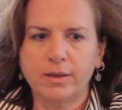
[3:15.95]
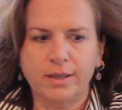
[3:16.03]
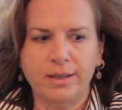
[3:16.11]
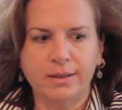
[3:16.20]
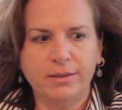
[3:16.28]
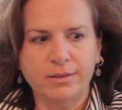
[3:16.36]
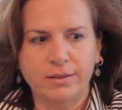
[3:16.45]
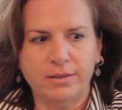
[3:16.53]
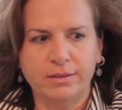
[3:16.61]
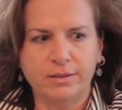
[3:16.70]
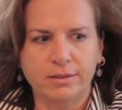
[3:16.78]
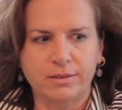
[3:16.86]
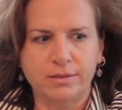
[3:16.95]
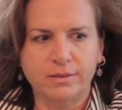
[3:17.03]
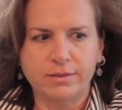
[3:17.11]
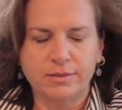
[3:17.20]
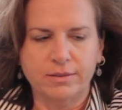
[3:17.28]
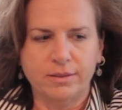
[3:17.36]
Again,
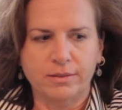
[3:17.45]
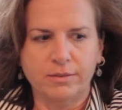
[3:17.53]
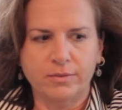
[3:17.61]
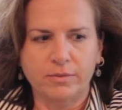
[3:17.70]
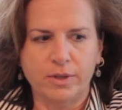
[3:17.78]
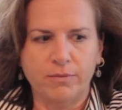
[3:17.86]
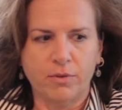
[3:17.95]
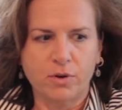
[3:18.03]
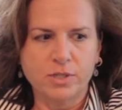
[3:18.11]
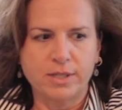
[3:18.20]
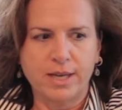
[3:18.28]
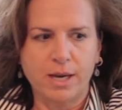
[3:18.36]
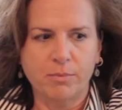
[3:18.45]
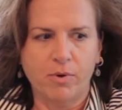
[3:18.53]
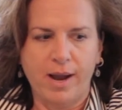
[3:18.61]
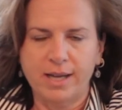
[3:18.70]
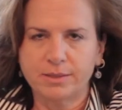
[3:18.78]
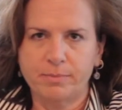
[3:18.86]
the inversion
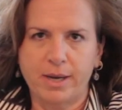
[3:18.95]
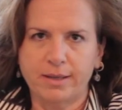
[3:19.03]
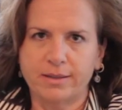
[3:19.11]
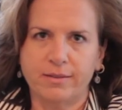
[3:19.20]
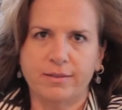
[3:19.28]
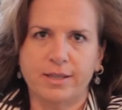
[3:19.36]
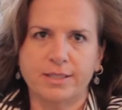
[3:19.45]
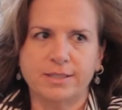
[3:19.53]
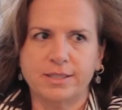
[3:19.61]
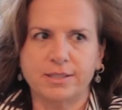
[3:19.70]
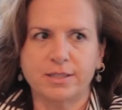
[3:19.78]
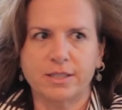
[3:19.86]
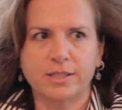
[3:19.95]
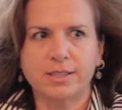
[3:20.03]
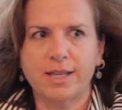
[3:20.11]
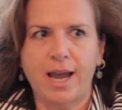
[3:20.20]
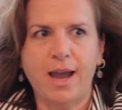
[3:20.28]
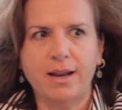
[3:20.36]
table aspect of this is
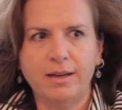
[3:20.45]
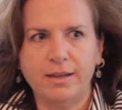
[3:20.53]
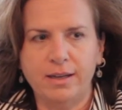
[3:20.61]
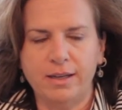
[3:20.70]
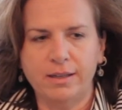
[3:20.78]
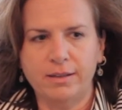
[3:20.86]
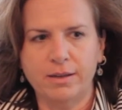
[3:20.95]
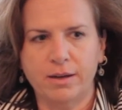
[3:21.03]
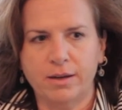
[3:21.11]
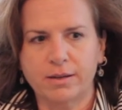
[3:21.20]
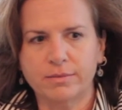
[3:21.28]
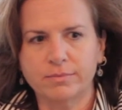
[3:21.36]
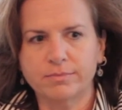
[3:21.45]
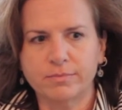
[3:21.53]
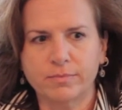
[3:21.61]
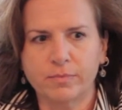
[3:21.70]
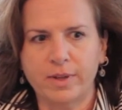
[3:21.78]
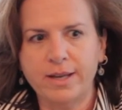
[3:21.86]
such that it
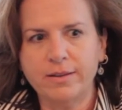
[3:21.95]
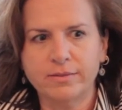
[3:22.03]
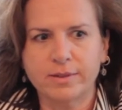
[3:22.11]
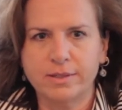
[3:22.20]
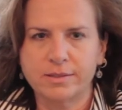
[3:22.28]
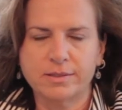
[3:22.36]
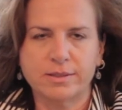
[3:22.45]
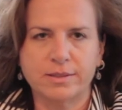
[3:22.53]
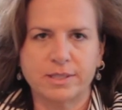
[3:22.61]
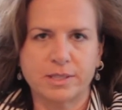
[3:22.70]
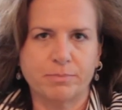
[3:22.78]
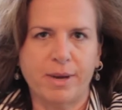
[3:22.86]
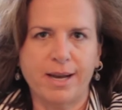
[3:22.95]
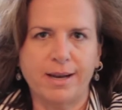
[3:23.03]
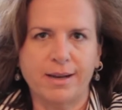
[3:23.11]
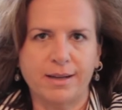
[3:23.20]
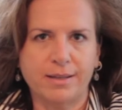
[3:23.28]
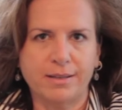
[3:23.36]
lengthens the
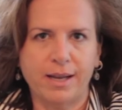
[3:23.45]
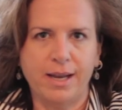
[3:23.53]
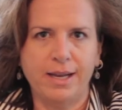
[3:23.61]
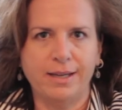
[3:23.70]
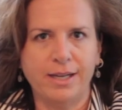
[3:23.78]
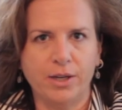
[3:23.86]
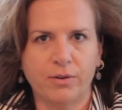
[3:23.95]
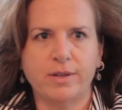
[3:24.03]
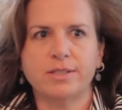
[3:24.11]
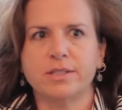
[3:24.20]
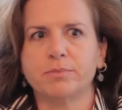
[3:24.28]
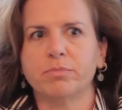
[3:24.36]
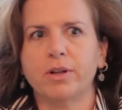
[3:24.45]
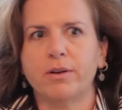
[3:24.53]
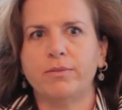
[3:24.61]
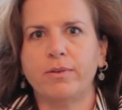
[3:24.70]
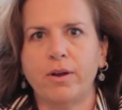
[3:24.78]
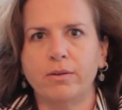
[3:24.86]
spine and increases
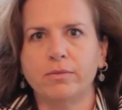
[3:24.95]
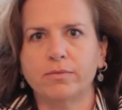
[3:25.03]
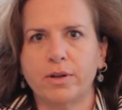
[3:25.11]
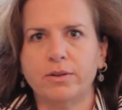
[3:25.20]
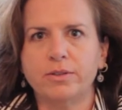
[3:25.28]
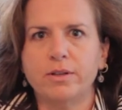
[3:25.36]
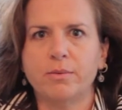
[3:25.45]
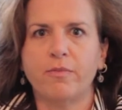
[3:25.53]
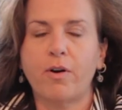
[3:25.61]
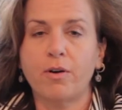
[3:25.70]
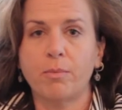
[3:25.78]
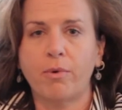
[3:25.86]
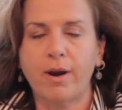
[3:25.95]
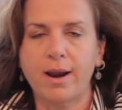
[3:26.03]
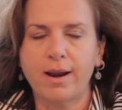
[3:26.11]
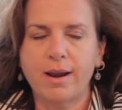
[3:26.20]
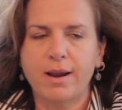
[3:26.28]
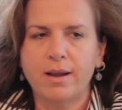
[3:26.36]
blood flow to the vertebrae,